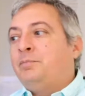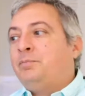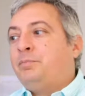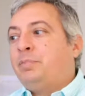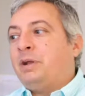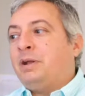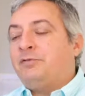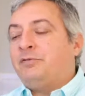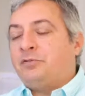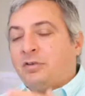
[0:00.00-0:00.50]

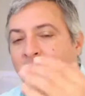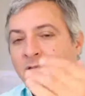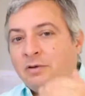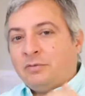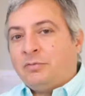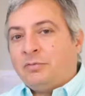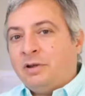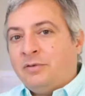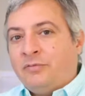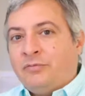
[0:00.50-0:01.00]
But I've tried
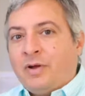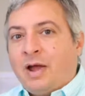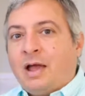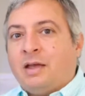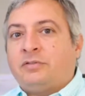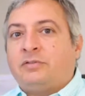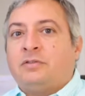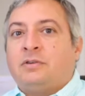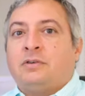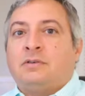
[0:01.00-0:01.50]
to read
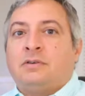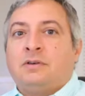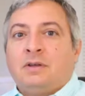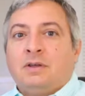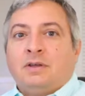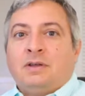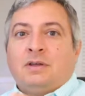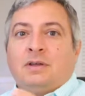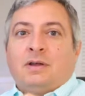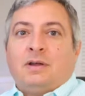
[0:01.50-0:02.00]
faster.
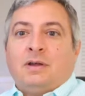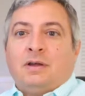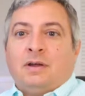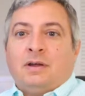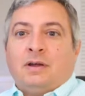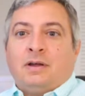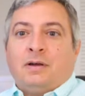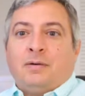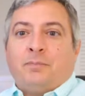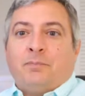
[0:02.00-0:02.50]

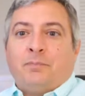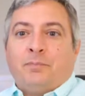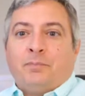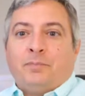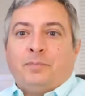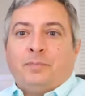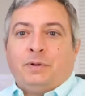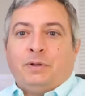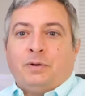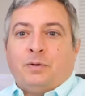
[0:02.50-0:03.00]

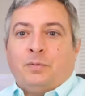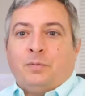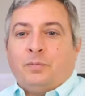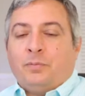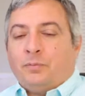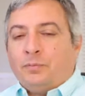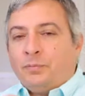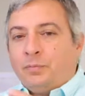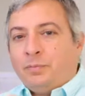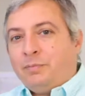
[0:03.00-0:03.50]

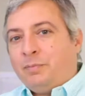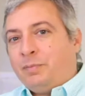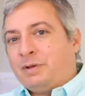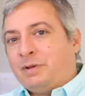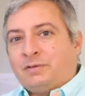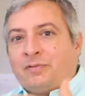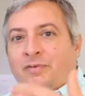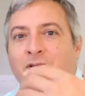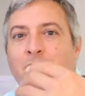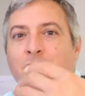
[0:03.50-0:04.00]

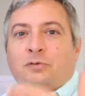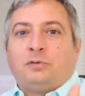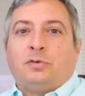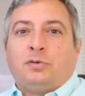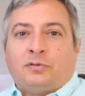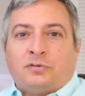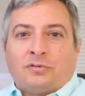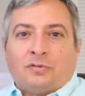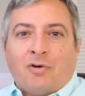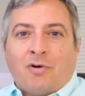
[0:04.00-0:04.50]
Because if I go
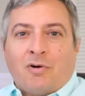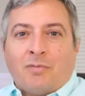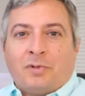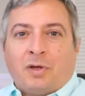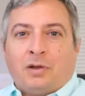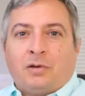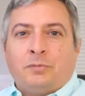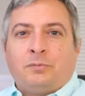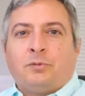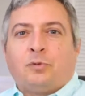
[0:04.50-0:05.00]
too slow, I'm
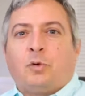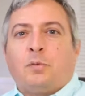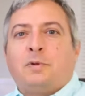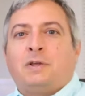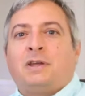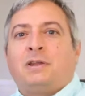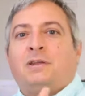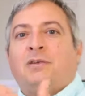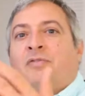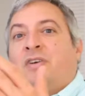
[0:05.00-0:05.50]
not
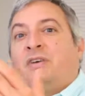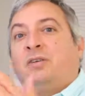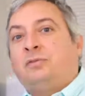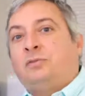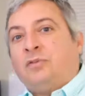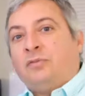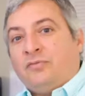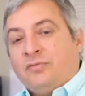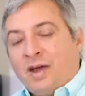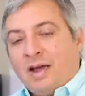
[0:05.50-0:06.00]
absorbing it. If I go
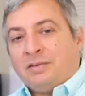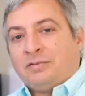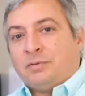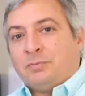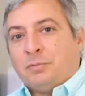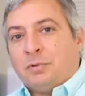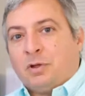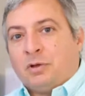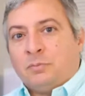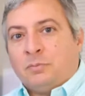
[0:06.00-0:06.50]
too fast,
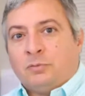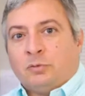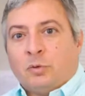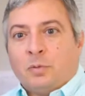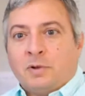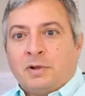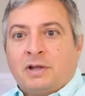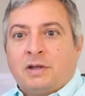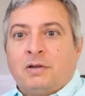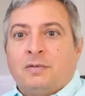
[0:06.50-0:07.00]
I'm not
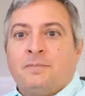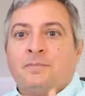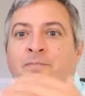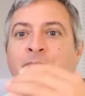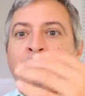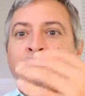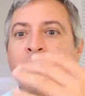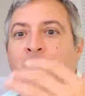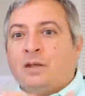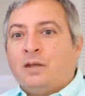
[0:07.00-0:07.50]
absorbing it.
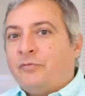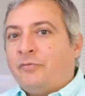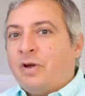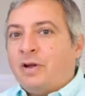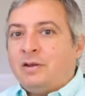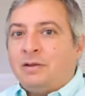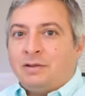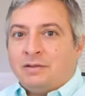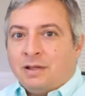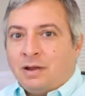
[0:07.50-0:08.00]

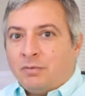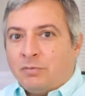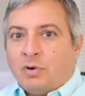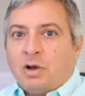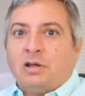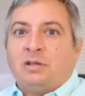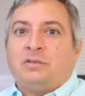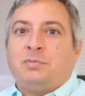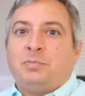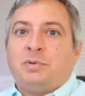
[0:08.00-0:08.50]
Finding that
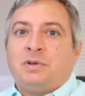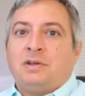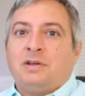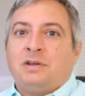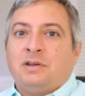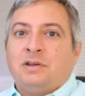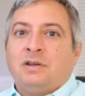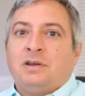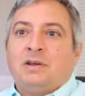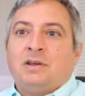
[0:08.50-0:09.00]
right
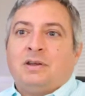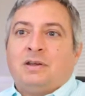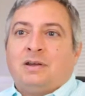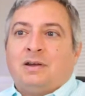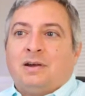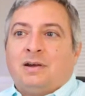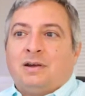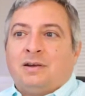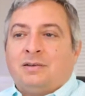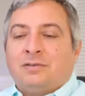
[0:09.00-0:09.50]
speed
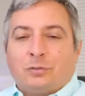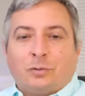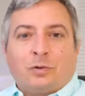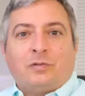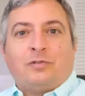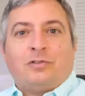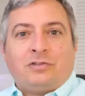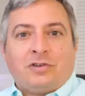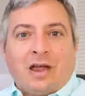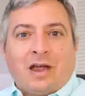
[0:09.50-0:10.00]
is sort
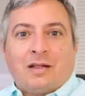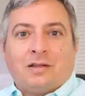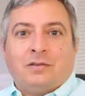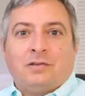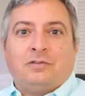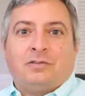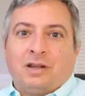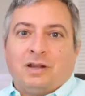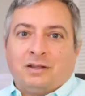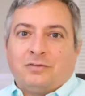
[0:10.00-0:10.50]
of a
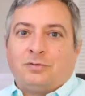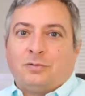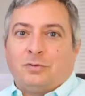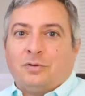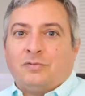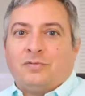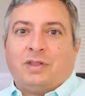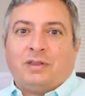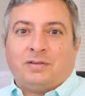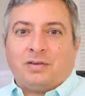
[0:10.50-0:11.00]
challenge, and that's how
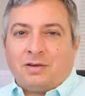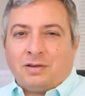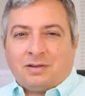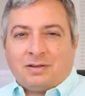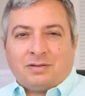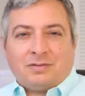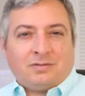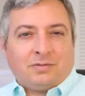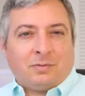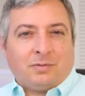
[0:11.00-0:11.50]
I
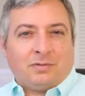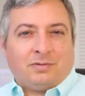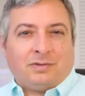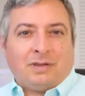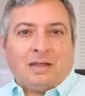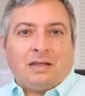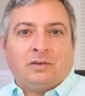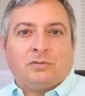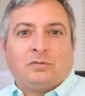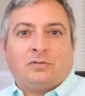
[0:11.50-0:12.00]

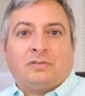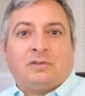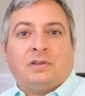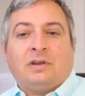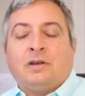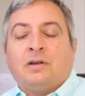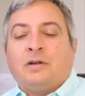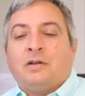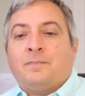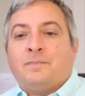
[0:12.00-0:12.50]
stay
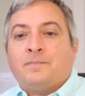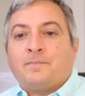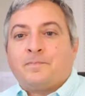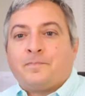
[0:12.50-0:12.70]
interested in it.